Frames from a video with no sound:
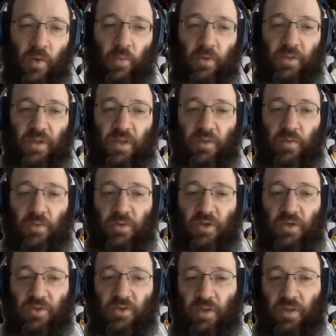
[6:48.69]
would lead to
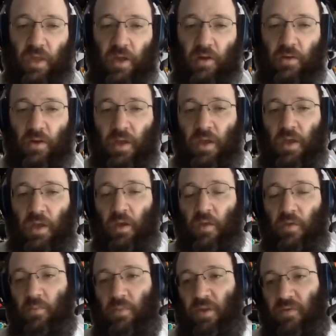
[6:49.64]
additional care in
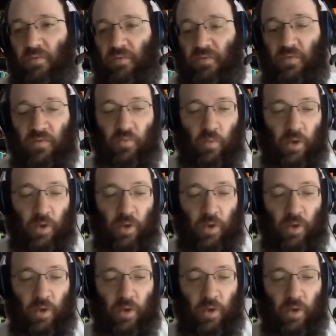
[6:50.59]
other mitzvahs as